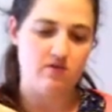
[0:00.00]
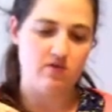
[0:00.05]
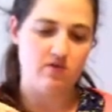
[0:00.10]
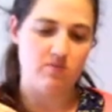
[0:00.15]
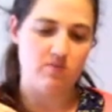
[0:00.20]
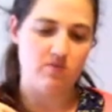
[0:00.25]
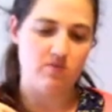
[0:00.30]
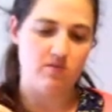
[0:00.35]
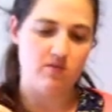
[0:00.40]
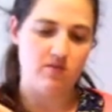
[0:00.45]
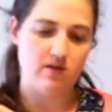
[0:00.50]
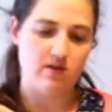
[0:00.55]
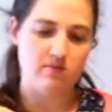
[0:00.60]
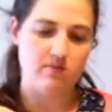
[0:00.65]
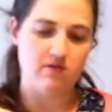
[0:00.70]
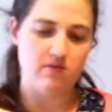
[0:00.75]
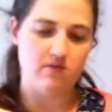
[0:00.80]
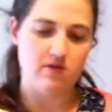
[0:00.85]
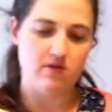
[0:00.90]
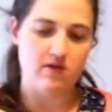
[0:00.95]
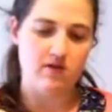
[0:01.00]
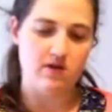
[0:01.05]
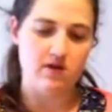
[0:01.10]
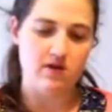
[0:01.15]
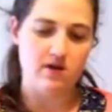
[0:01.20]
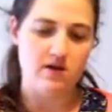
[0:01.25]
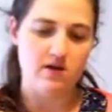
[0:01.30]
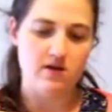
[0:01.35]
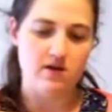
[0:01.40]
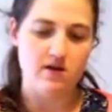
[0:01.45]
dribble some of it
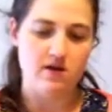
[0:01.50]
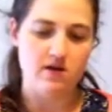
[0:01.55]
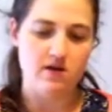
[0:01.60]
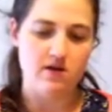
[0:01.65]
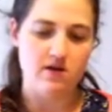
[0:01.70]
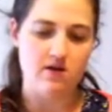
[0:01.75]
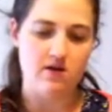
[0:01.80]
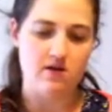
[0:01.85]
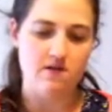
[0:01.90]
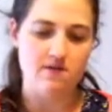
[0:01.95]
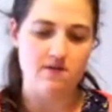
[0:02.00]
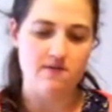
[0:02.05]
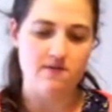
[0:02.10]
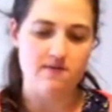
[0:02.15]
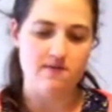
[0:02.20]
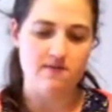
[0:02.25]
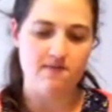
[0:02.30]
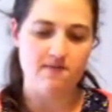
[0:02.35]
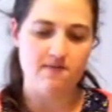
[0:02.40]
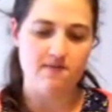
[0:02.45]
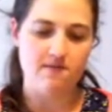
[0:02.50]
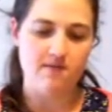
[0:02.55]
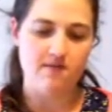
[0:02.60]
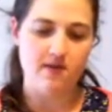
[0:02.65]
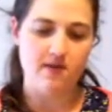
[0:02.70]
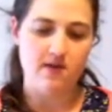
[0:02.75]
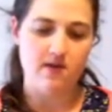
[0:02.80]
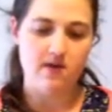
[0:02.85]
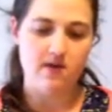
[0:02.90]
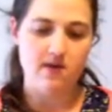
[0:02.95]
on here.
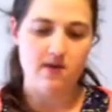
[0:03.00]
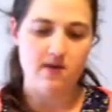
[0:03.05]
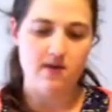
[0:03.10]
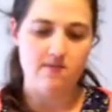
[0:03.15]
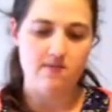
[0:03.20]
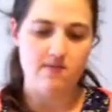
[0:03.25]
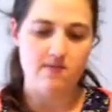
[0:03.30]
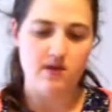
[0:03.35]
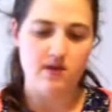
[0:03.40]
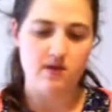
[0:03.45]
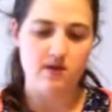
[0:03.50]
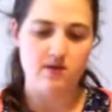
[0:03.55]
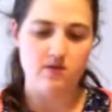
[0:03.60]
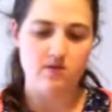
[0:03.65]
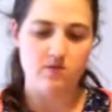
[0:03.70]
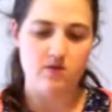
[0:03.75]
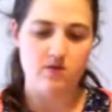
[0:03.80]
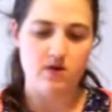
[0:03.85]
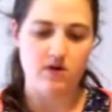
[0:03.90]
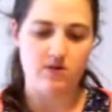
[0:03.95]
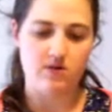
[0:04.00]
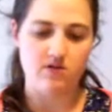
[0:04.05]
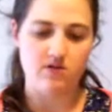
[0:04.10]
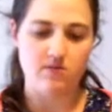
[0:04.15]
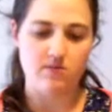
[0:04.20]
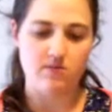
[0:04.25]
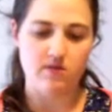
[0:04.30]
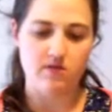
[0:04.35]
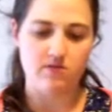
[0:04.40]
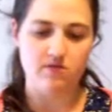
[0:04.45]
I'm not going to worry
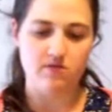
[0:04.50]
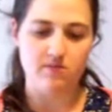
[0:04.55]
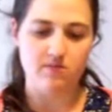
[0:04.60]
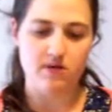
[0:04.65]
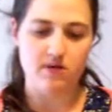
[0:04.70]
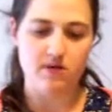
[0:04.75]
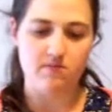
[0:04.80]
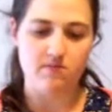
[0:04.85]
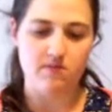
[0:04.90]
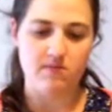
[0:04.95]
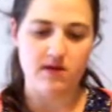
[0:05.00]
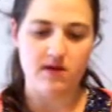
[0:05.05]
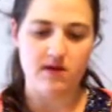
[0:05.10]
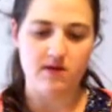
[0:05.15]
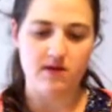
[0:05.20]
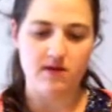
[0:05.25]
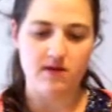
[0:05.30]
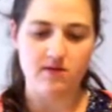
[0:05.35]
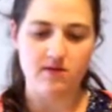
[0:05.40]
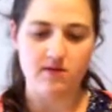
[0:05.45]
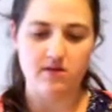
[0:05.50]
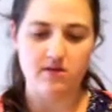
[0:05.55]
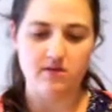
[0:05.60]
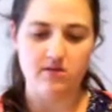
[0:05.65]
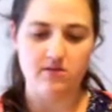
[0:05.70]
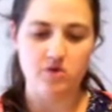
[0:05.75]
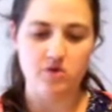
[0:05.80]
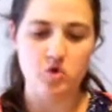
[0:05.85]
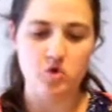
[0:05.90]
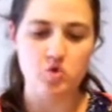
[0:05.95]
too much about making it look
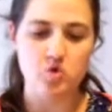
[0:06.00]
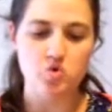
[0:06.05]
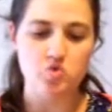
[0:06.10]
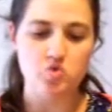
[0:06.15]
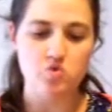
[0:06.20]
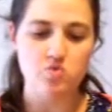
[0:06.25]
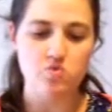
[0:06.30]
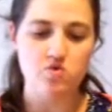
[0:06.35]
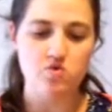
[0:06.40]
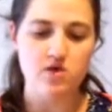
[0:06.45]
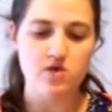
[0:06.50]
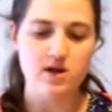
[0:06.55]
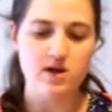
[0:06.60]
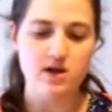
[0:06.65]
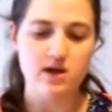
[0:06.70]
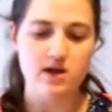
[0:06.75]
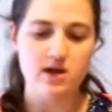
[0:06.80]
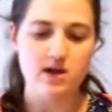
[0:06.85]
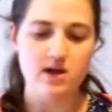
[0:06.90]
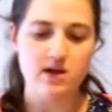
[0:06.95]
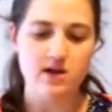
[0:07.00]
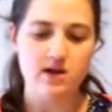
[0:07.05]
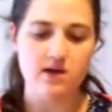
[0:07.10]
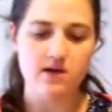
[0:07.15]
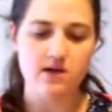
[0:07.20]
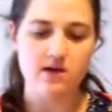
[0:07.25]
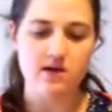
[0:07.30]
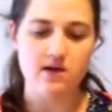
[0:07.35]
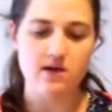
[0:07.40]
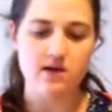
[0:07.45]
too pretty,
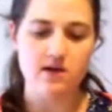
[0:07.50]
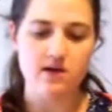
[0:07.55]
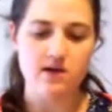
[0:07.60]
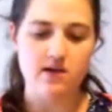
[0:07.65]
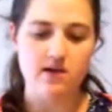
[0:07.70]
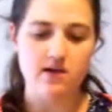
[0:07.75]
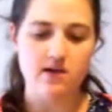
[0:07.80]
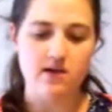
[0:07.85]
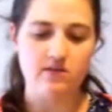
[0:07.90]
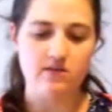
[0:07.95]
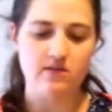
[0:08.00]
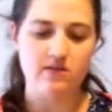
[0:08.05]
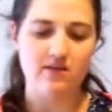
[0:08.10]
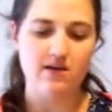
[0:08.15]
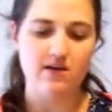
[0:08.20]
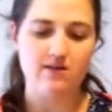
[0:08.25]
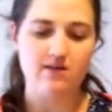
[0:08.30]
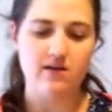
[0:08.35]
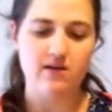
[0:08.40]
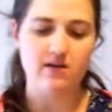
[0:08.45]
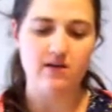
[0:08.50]
just because